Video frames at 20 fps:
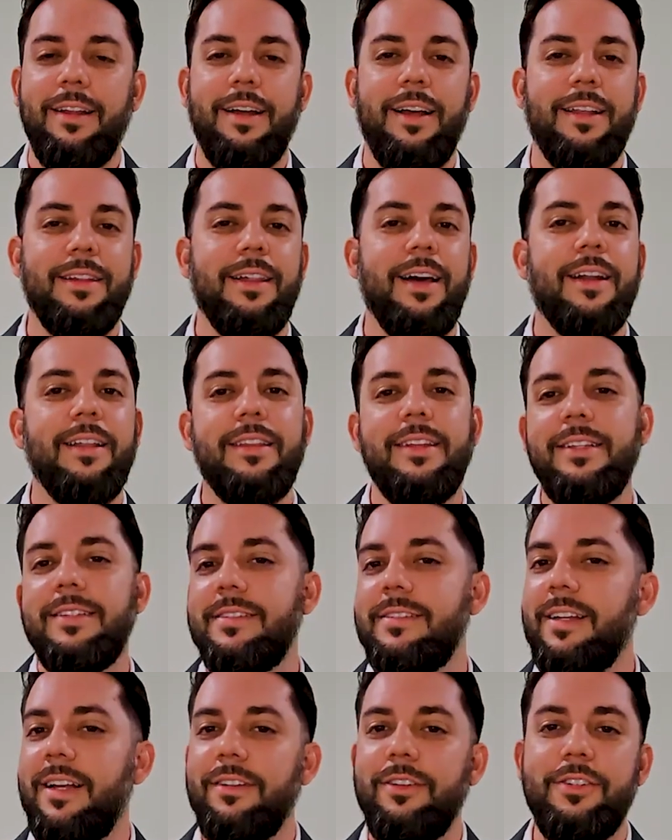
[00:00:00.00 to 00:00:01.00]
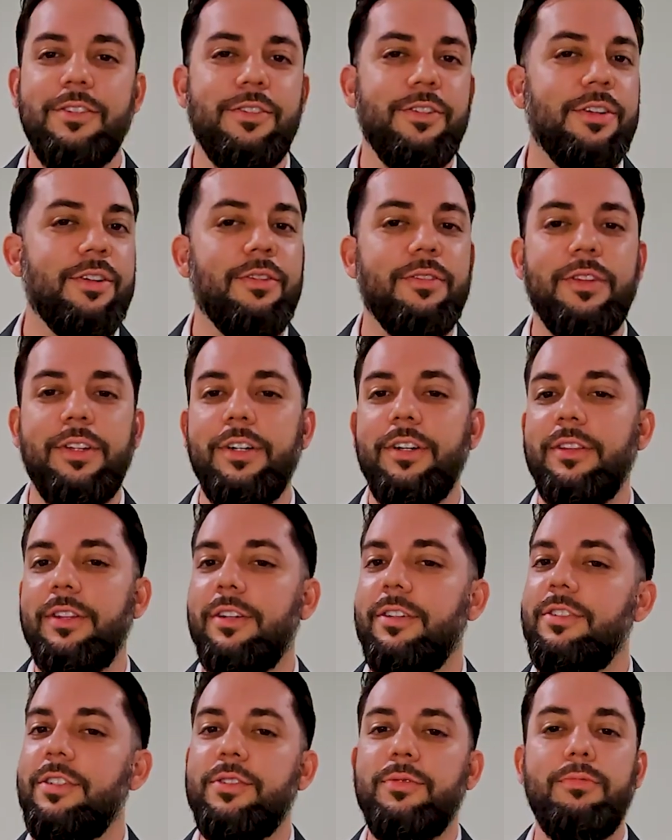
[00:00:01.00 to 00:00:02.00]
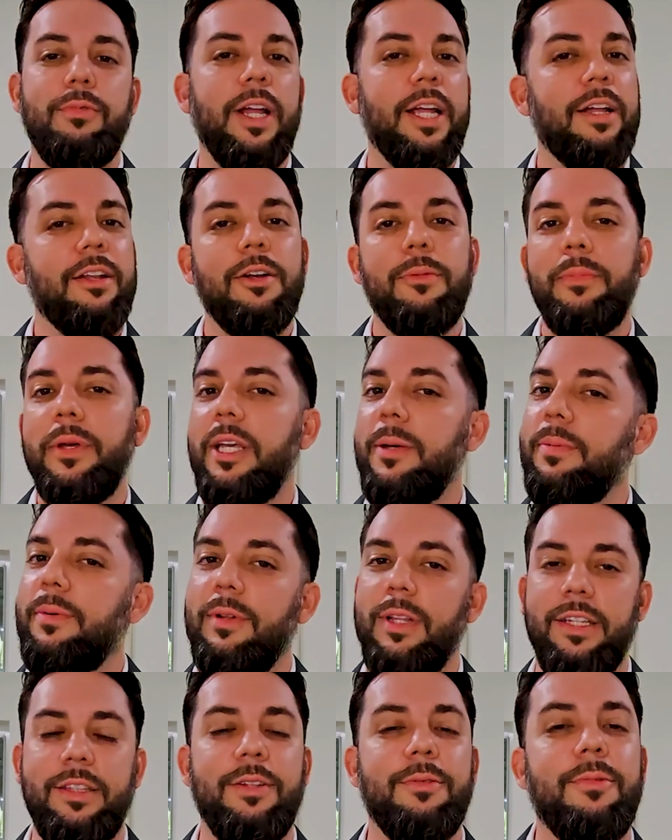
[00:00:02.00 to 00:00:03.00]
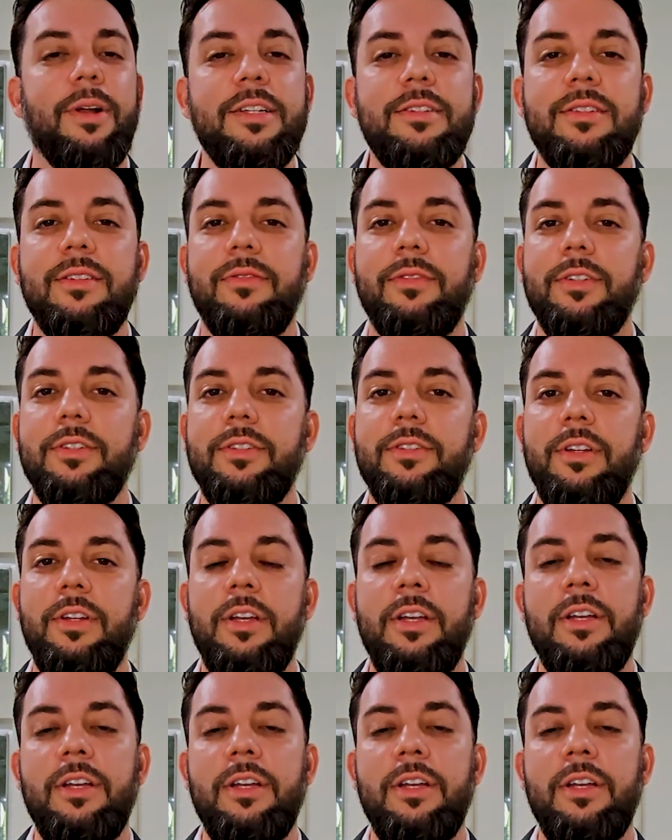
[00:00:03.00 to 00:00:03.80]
a lot of these sellers, you know, they're just regular people like the rest of us.